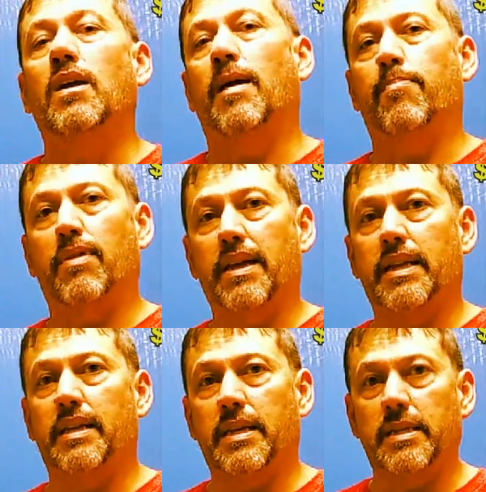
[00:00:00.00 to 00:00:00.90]
I'm
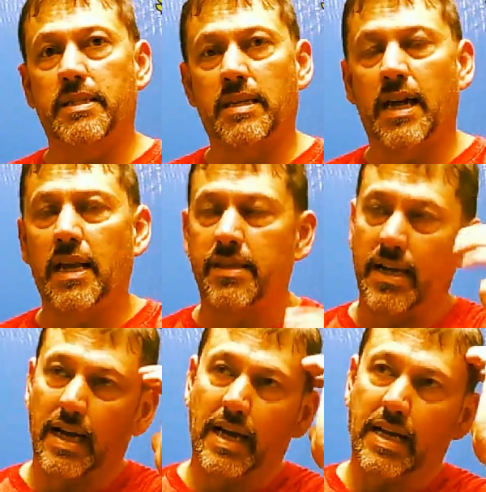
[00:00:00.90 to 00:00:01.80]
playing inside. I
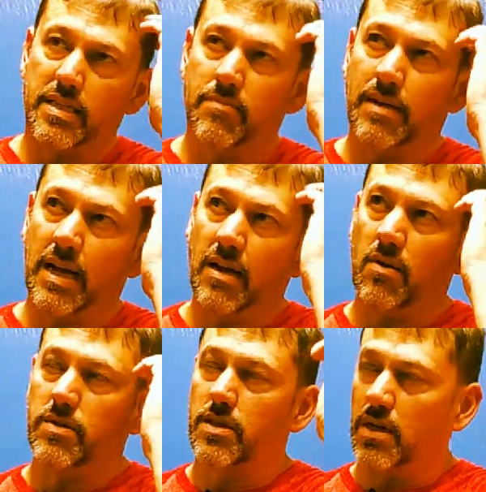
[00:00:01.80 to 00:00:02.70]
think I got to
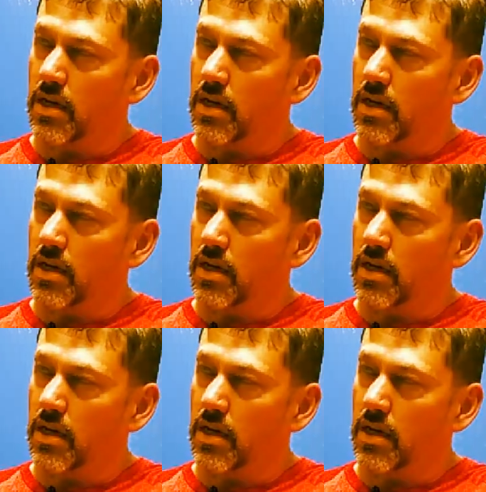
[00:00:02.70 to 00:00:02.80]
about